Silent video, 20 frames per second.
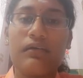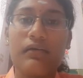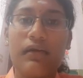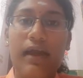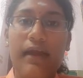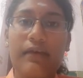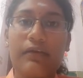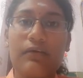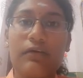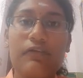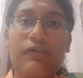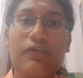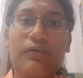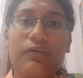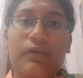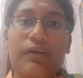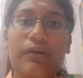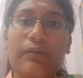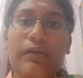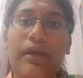and also
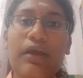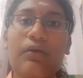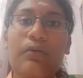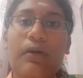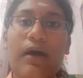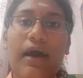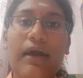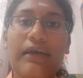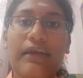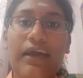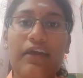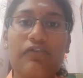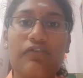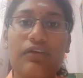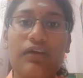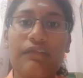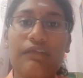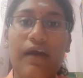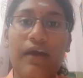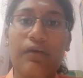during
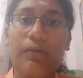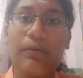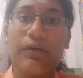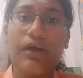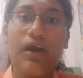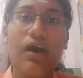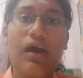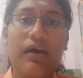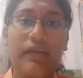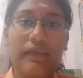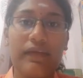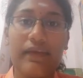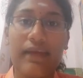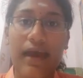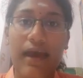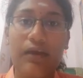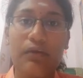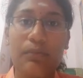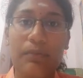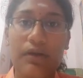coarctation of aorta or the
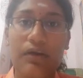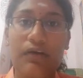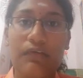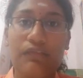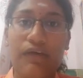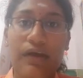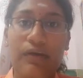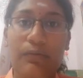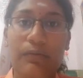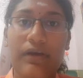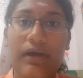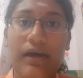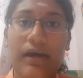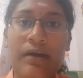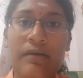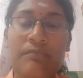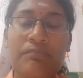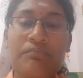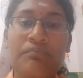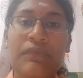narrowing of
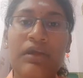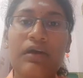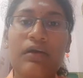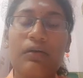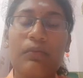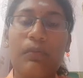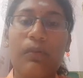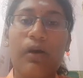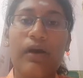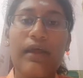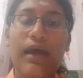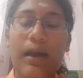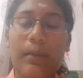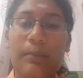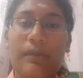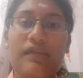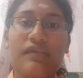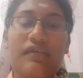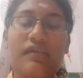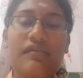aorta, what
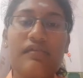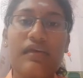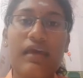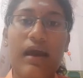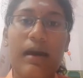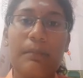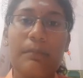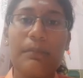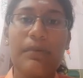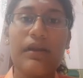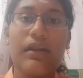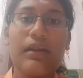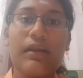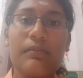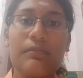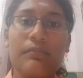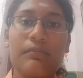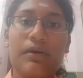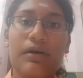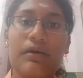happens is the upper
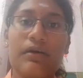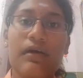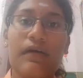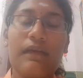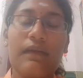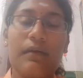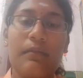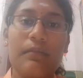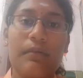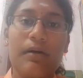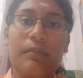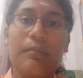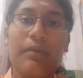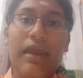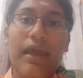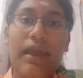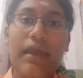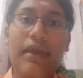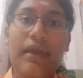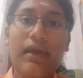limb, the
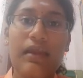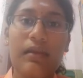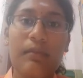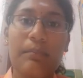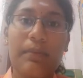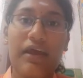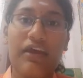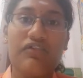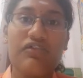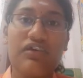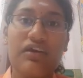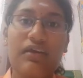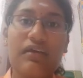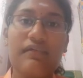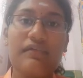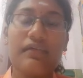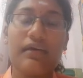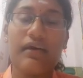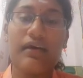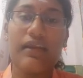brachial pressure
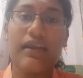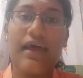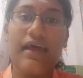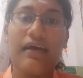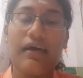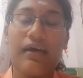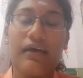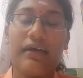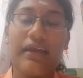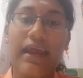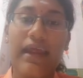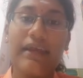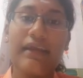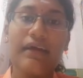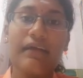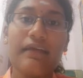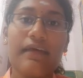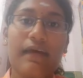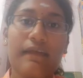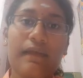is
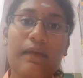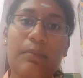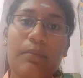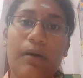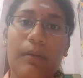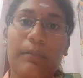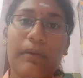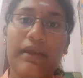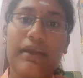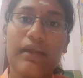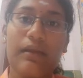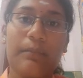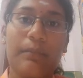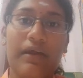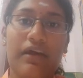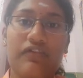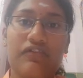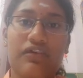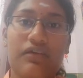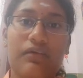greater than the popliteal
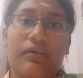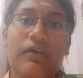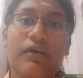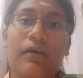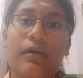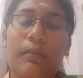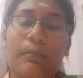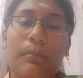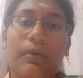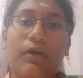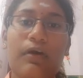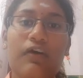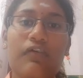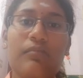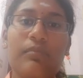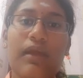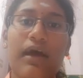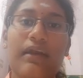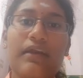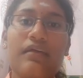pressure, because
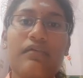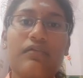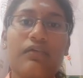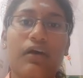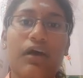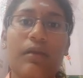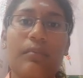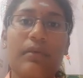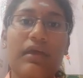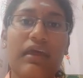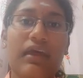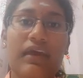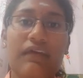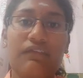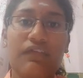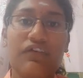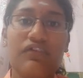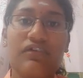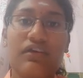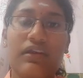blood is not being
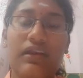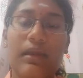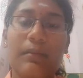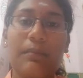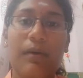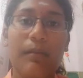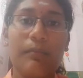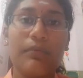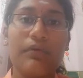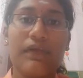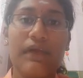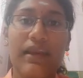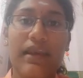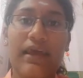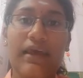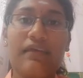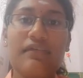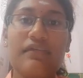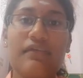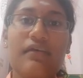efficiently pumped to the
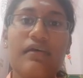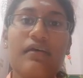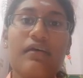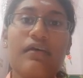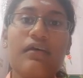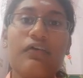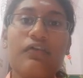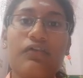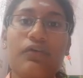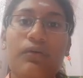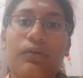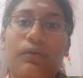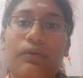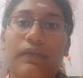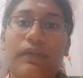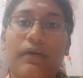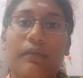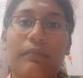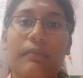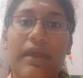legs. So
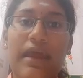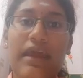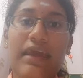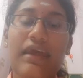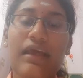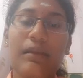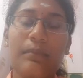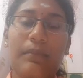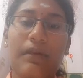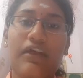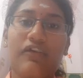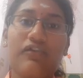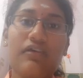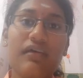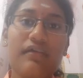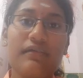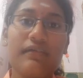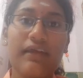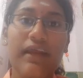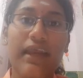the brachial pressure
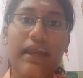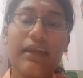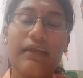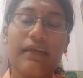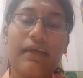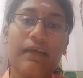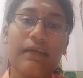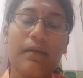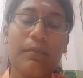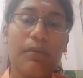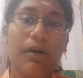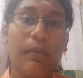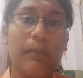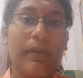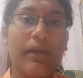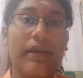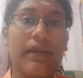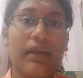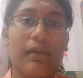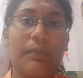is greater than the
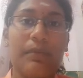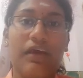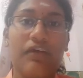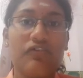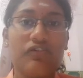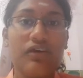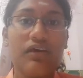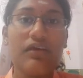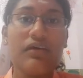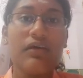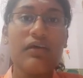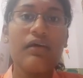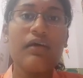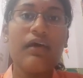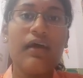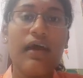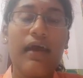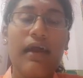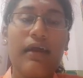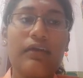popliteal pressure.
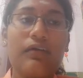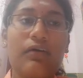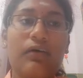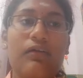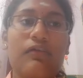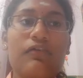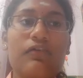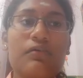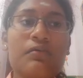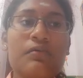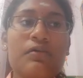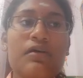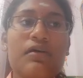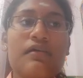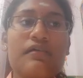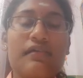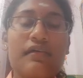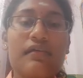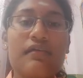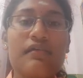And also
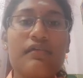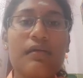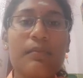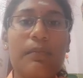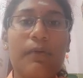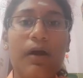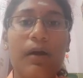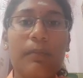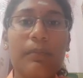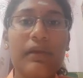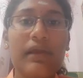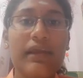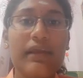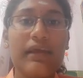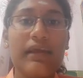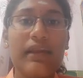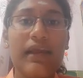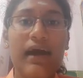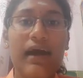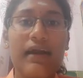since the
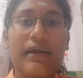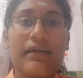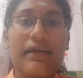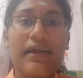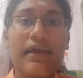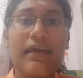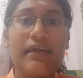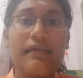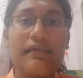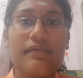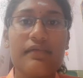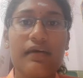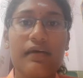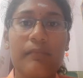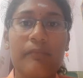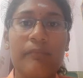popliteal artery is